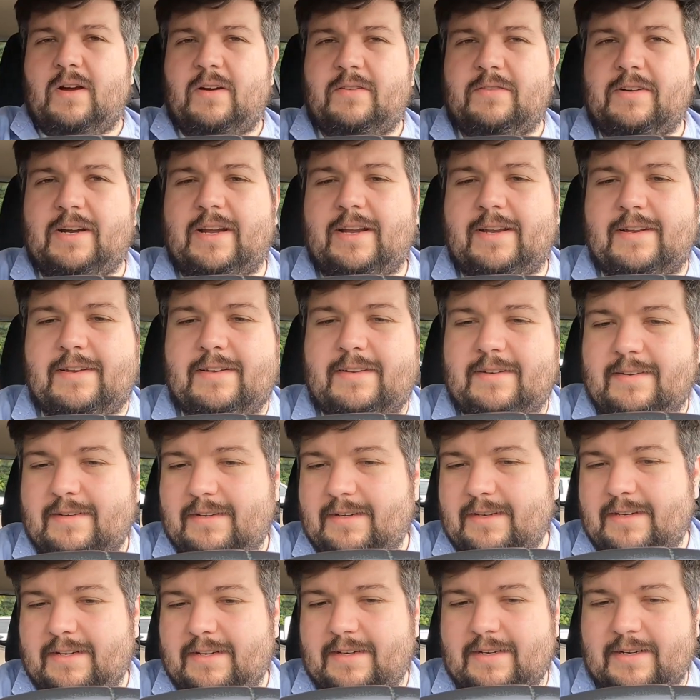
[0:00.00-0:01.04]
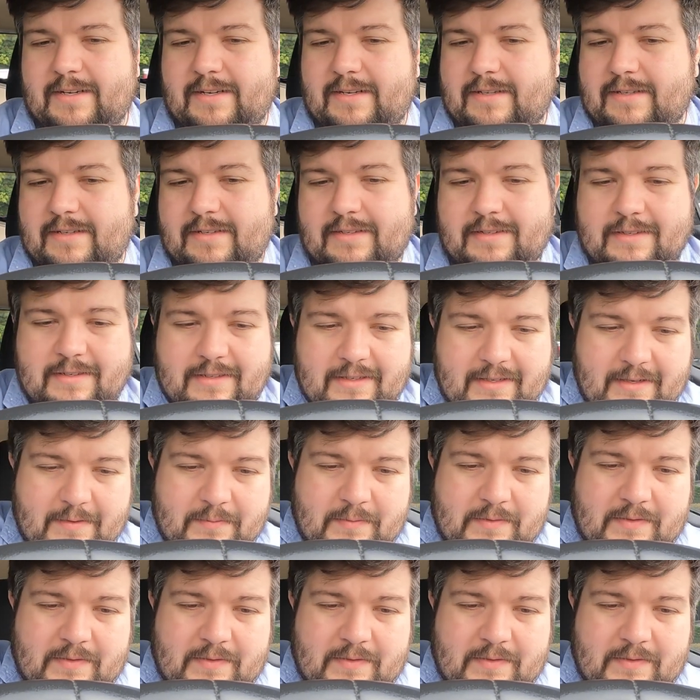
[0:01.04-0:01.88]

Alright, I'm